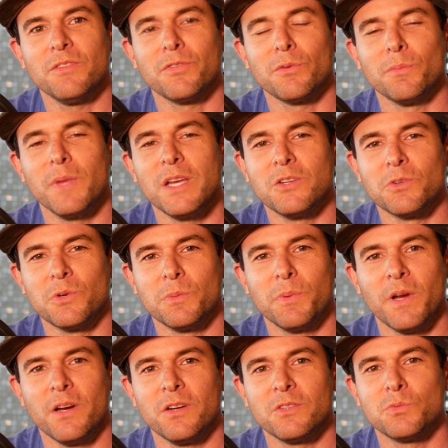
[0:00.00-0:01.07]
for major
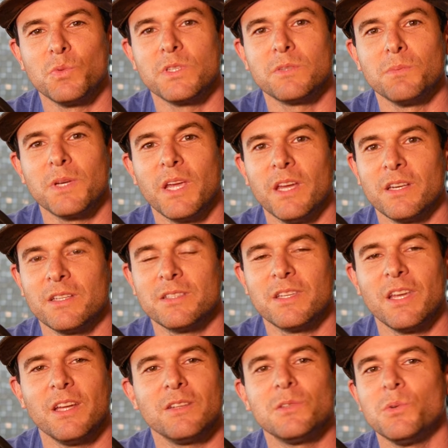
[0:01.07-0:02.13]
repairs which mechanics
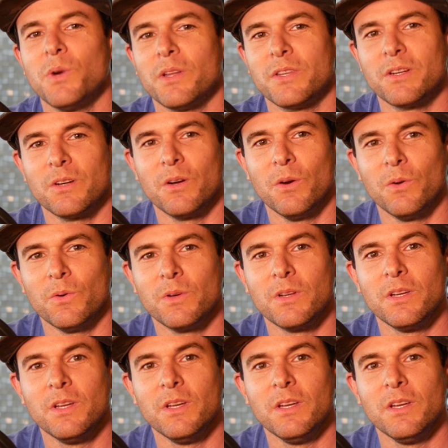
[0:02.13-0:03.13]
can't do on their own.